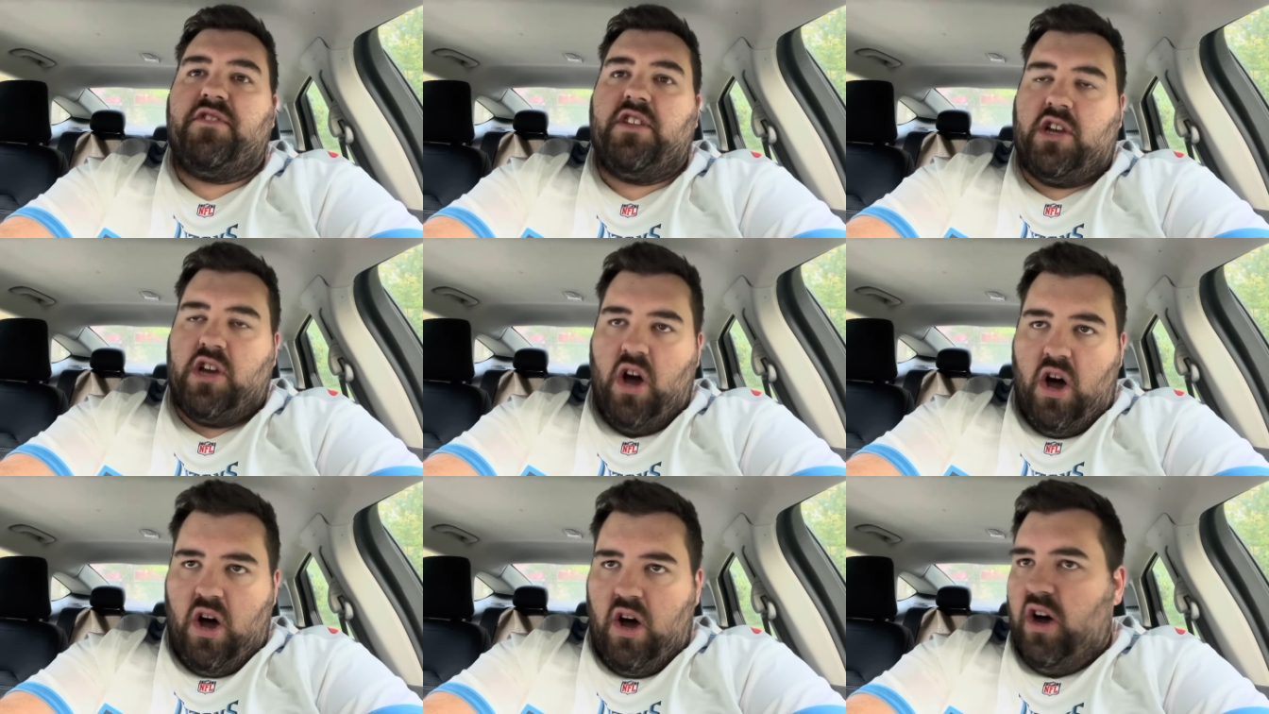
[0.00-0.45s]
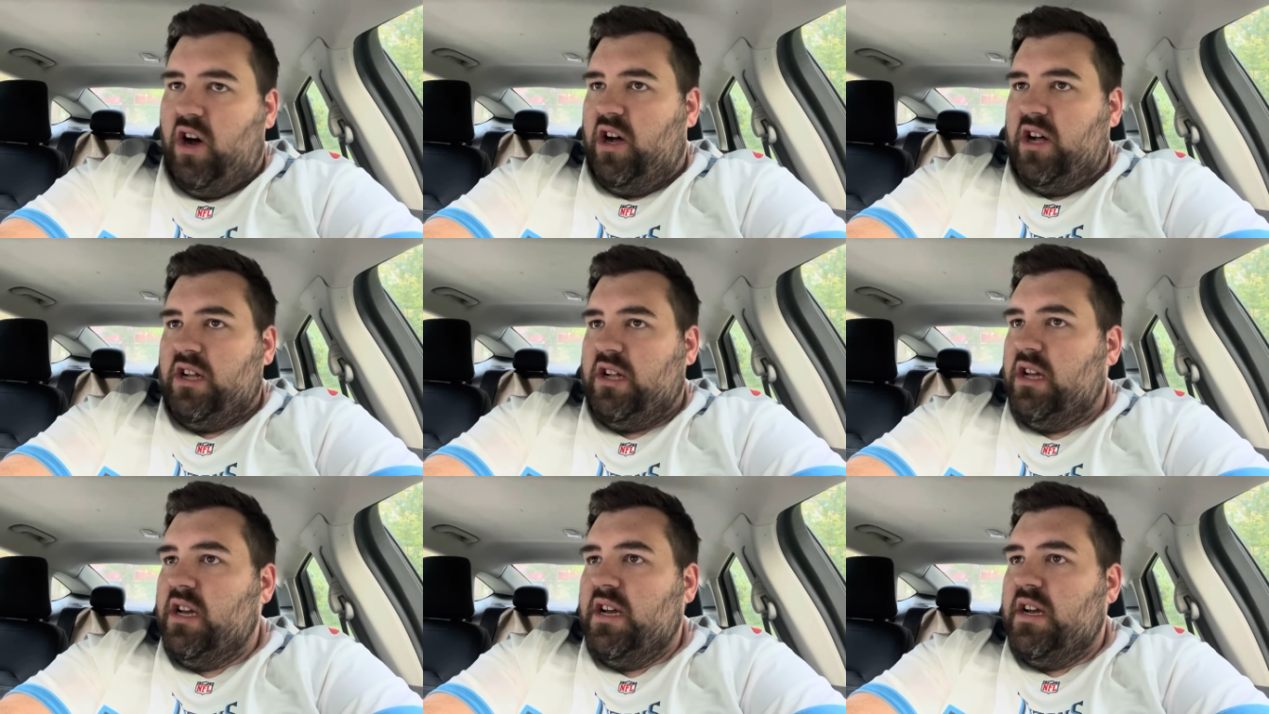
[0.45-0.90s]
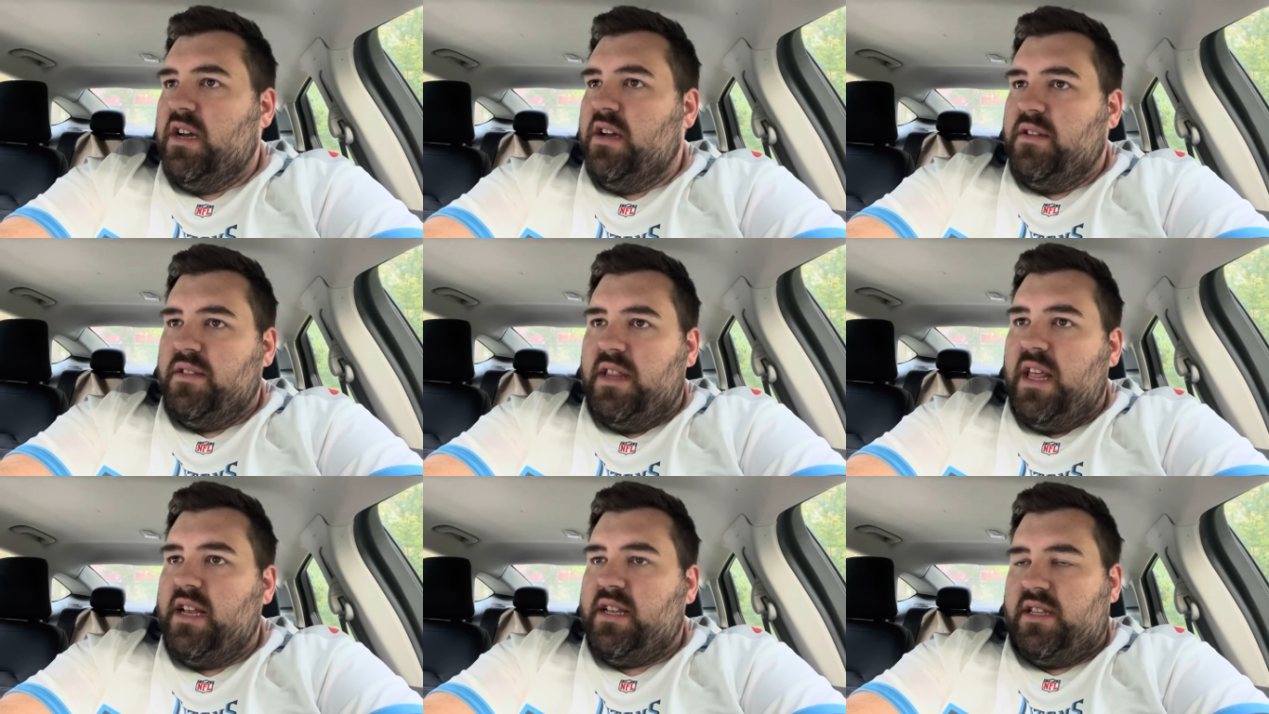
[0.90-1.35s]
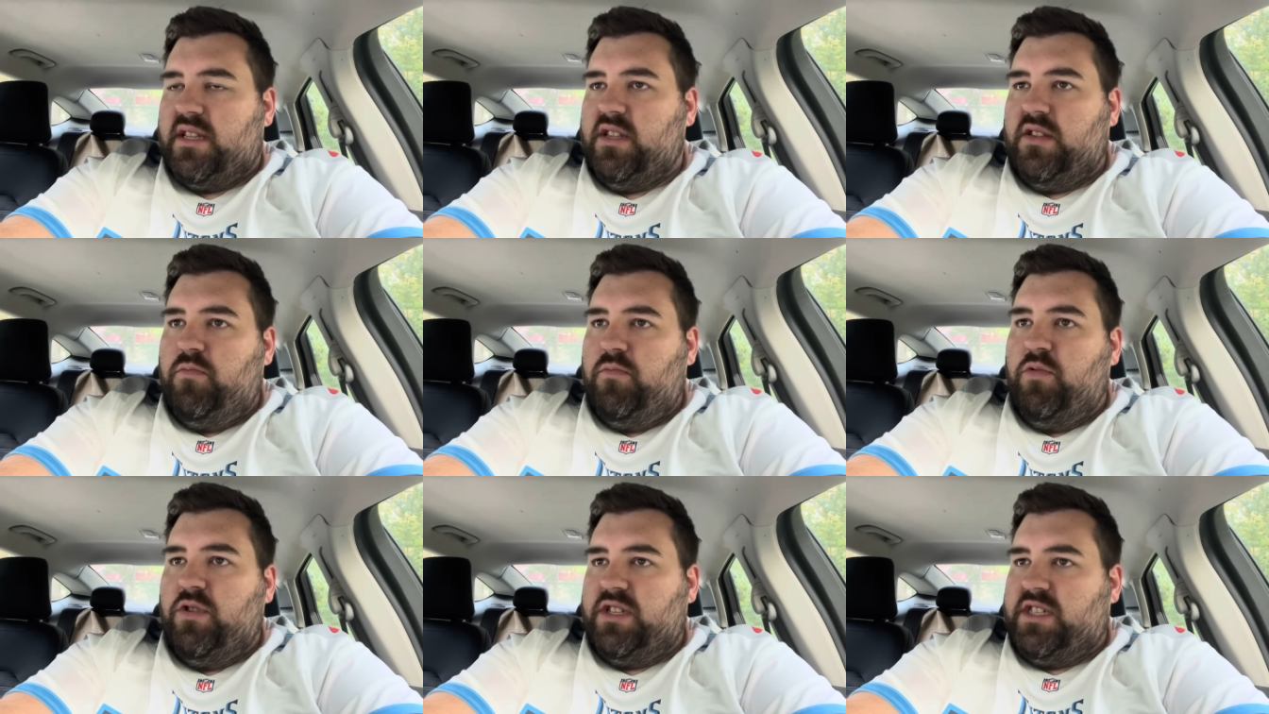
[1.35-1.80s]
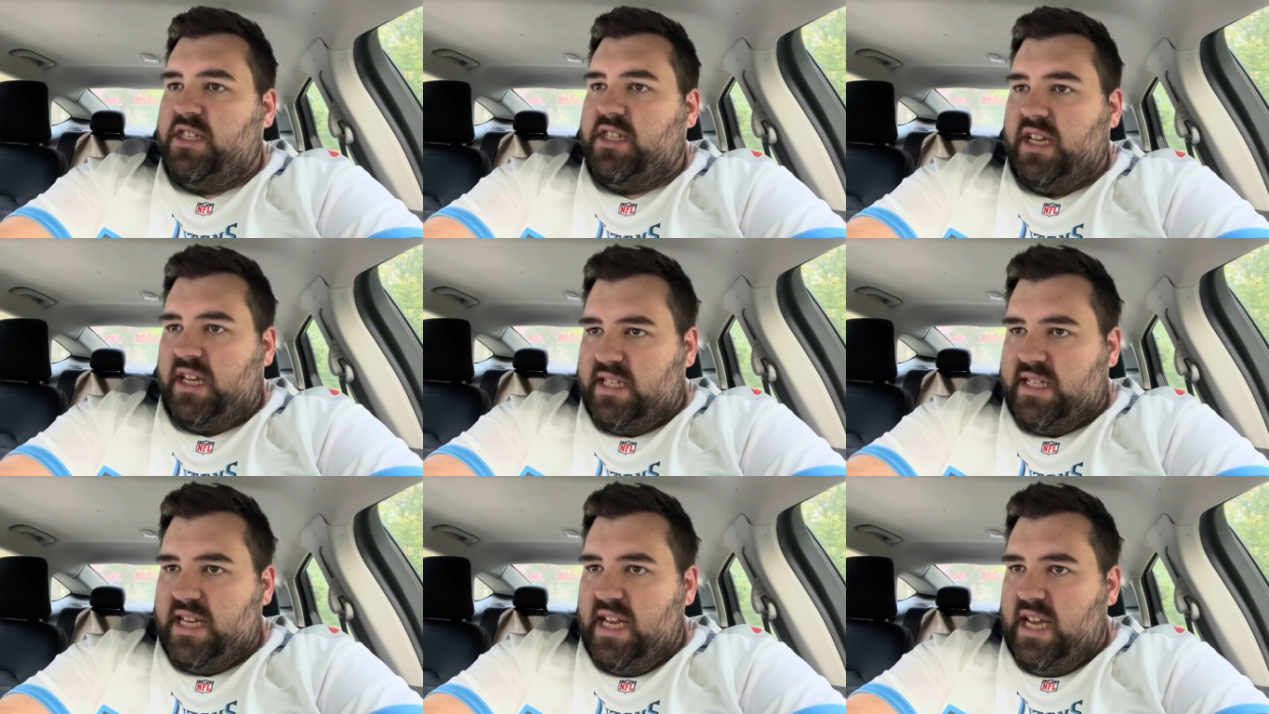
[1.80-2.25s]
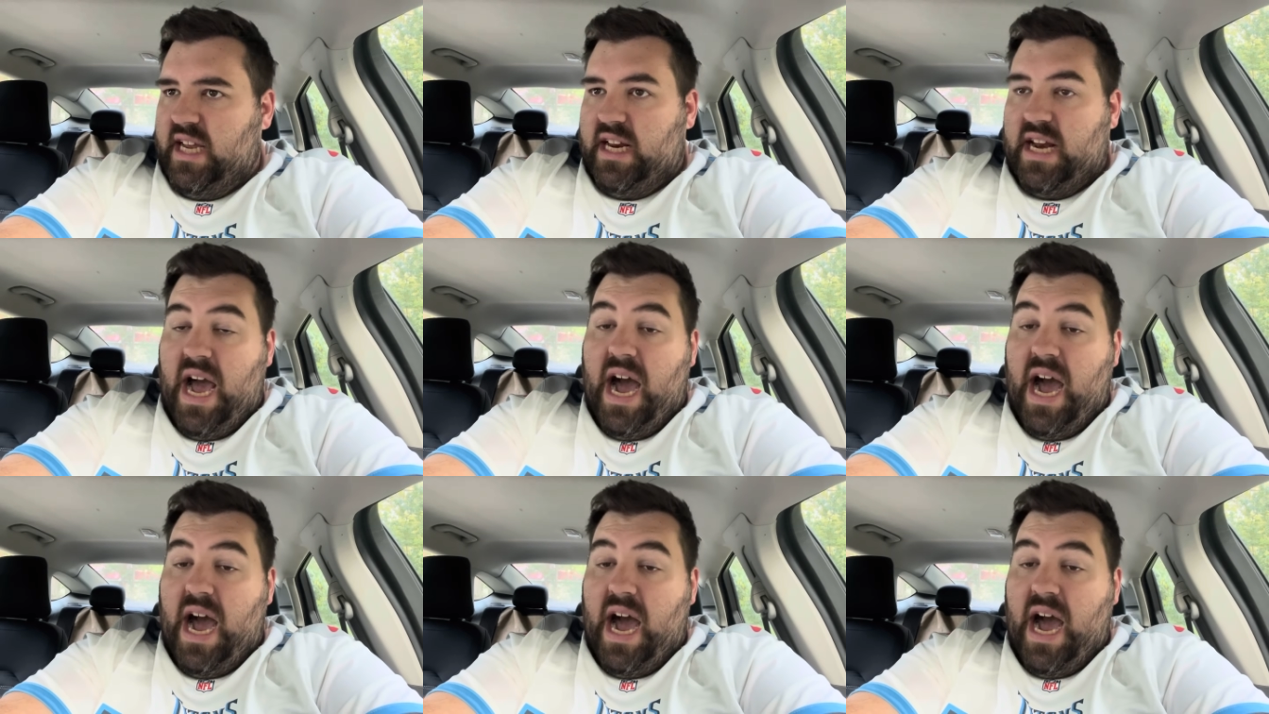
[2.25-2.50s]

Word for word: to call that would succeed.